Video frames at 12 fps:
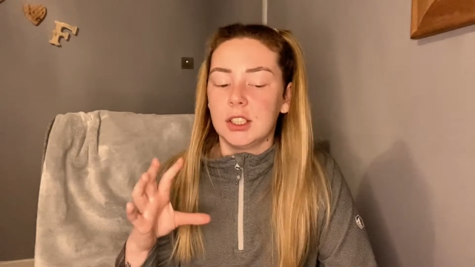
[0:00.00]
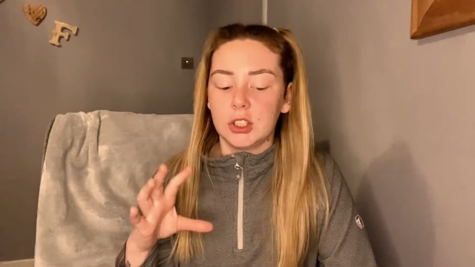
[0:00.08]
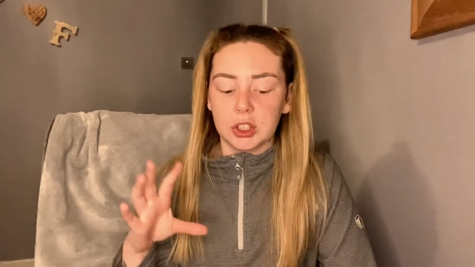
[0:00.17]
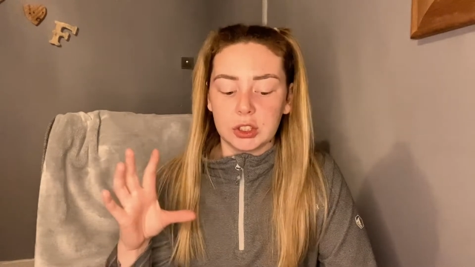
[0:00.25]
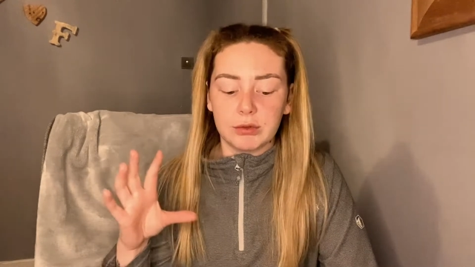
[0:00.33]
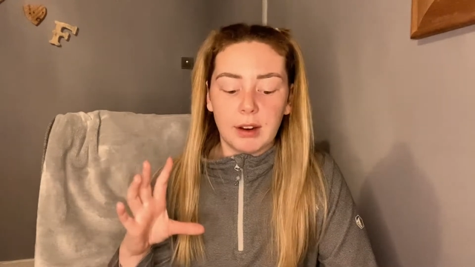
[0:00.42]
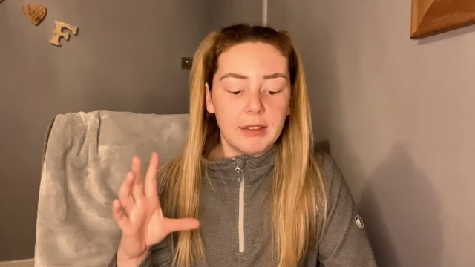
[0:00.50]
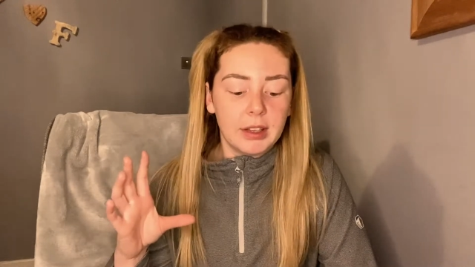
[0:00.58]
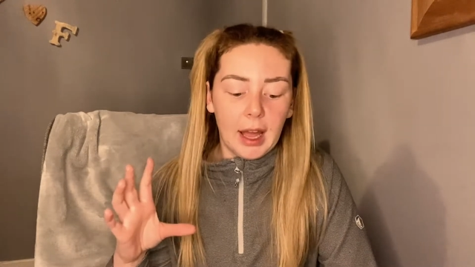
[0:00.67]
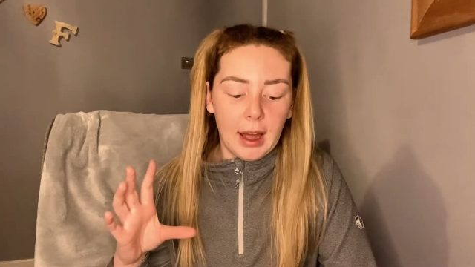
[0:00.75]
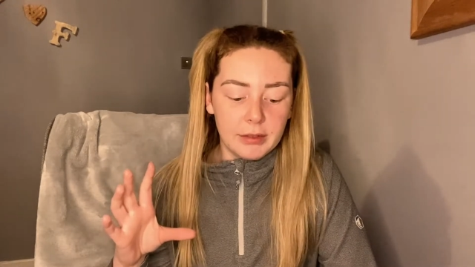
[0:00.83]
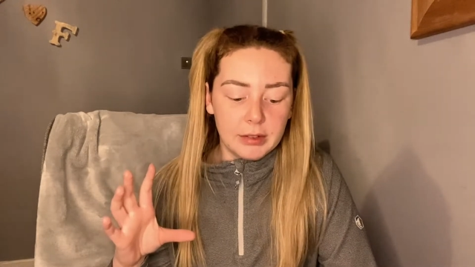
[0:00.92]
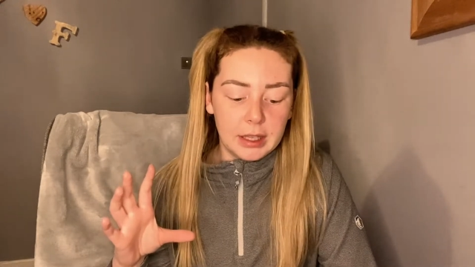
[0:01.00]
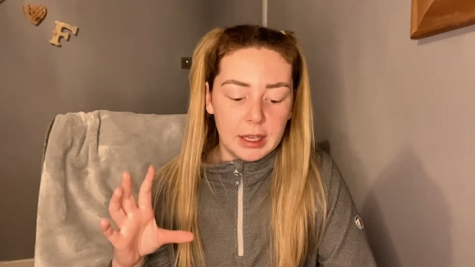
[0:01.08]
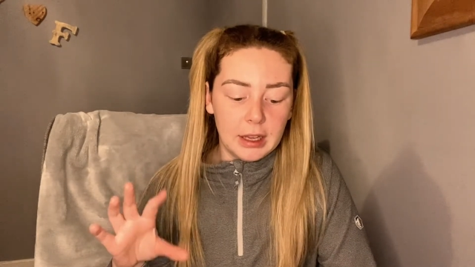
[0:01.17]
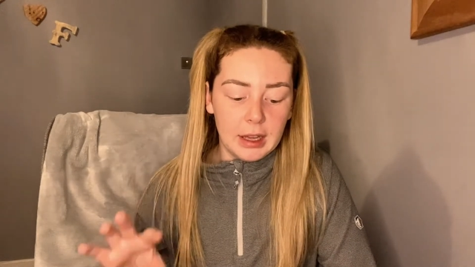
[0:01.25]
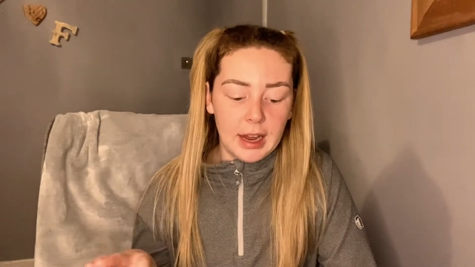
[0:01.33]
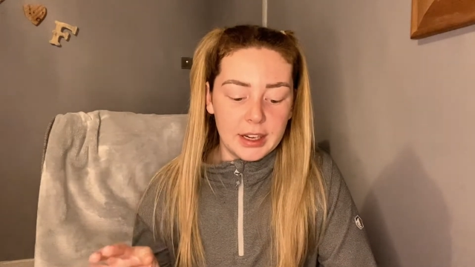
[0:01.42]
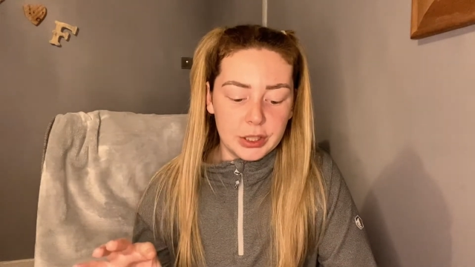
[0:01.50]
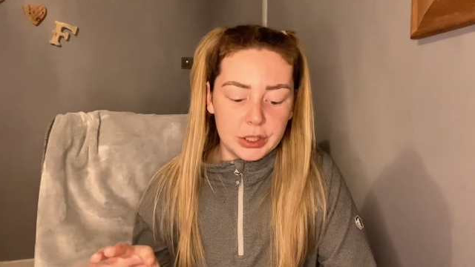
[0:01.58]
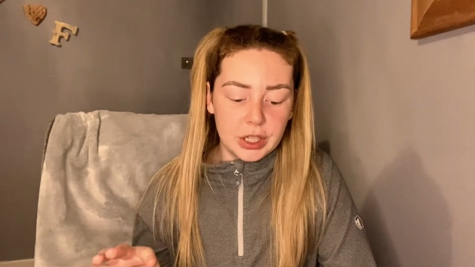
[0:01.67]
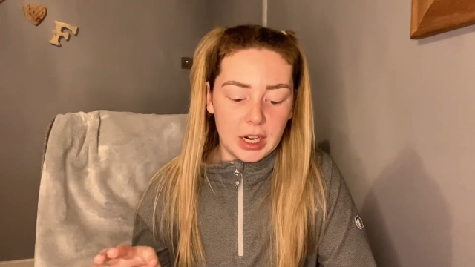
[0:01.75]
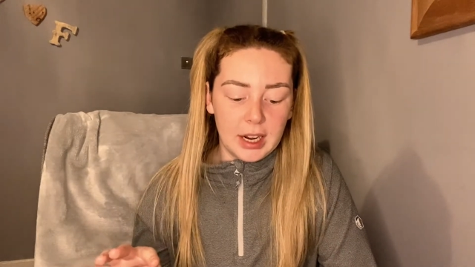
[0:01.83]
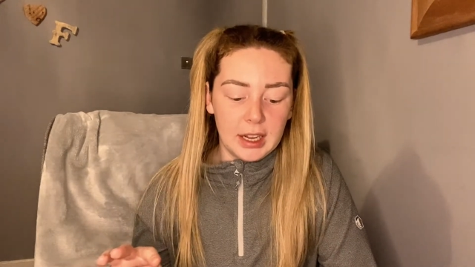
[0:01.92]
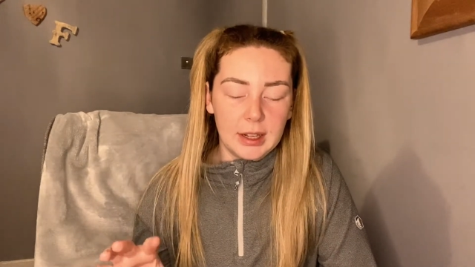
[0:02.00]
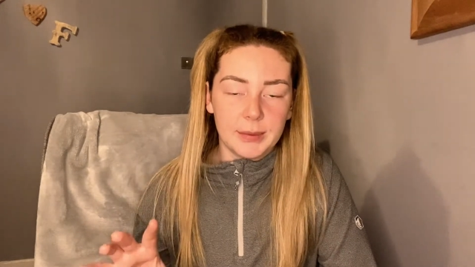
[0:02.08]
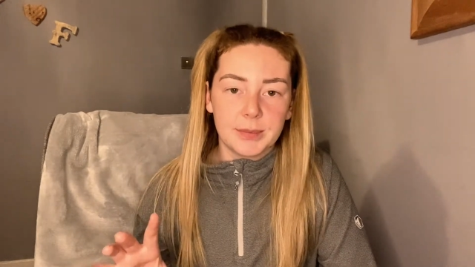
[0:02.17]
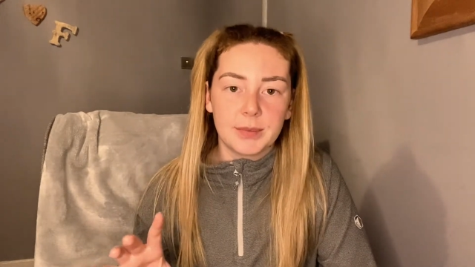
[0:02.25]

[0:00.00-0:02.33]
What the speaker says: just very heavy energy.